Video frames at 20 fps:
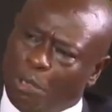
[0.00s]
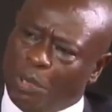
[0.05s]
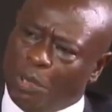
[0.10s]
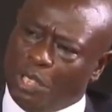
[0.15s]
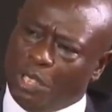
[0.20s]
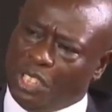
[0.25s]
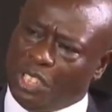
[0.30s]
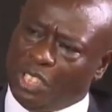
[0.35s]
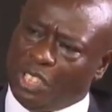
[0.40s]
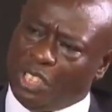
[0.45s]
the
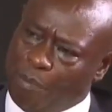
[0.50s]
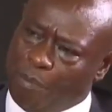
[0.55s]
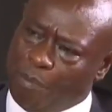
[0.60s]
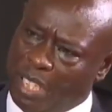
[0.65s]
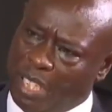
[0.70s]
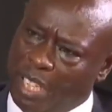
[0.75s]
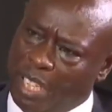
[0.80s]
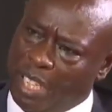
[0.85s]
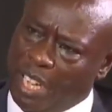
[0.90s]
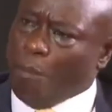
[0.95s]
broad-based
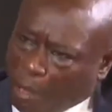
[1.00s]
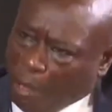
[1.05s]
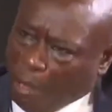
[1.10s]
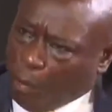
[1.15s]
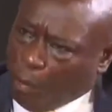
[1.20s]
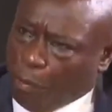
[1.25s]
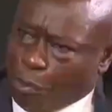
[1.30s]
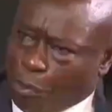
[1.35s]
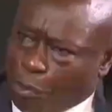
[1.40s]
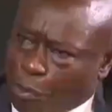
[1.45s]
government.
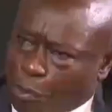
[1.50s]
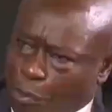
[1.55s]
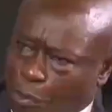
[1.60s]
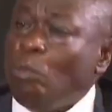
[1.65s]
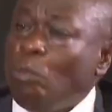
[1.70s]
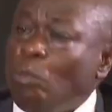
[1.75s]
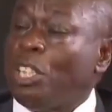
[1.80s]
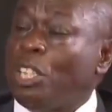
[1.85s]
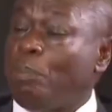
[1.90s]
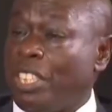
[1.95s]
But from
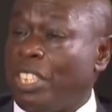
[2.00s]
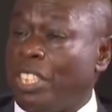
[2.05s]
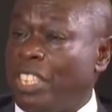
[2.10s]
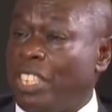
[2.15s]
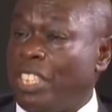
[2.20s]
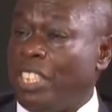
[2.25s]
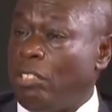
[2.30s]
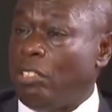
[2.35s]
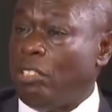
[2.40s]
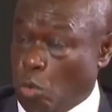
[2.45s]
what the
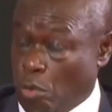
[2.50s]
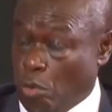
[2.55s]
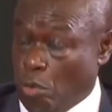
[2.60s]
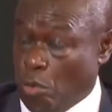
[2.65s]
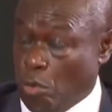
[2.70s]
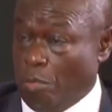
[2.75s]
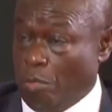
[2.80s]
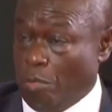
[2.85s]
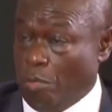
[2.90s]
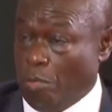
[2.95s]
president
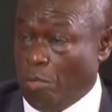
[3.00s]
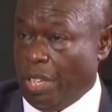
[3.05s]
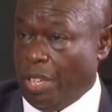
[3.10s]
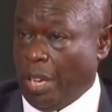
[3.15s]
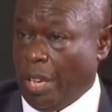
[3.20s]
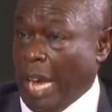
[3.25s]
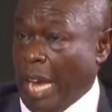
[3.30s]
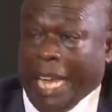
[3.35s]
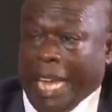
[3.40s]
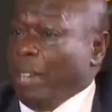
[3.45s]
told me,
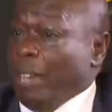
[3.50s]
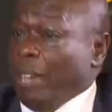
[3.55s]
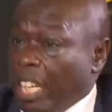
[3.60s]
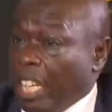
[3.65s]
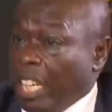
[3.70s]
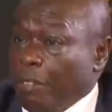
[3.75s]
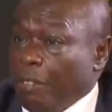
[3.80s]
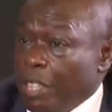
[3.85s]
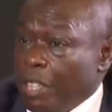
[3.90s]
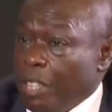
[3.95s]
and I
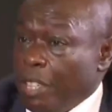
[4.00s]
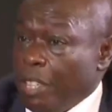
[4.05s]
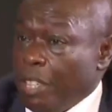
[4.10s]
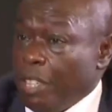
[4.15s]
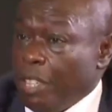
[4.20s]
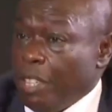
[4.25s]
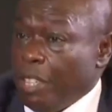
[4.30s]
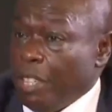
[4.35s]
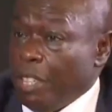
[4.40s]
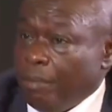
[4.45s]
believed him,
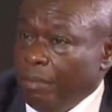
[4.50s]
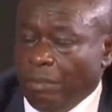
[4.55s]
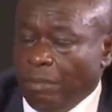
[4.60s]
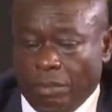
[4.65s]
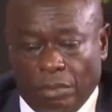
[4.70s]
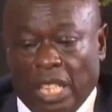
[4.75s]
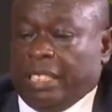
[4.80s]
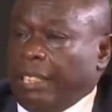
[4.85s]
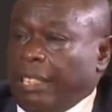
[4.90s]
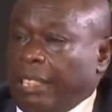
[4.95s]

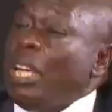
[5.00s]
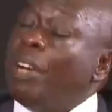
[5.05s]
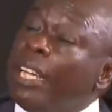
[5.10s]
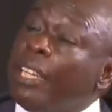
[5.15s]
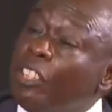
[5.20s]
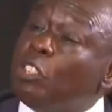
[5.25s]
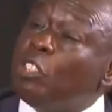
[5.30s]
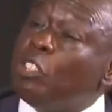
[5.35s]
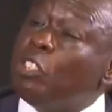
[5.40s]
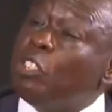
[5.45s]
is
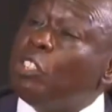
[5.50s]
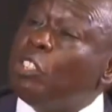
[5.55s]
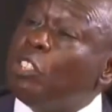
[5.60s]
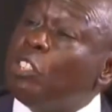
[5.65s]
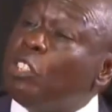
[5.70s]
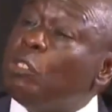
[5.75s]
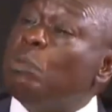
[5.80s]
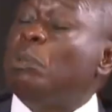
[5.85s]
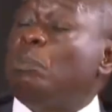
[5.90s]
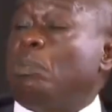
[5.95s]
that we are
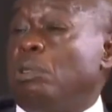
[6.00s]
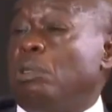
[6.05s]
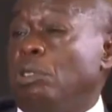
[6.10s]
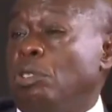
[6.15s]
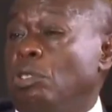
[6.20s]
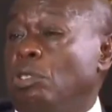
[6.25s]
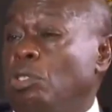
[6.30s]
bringing these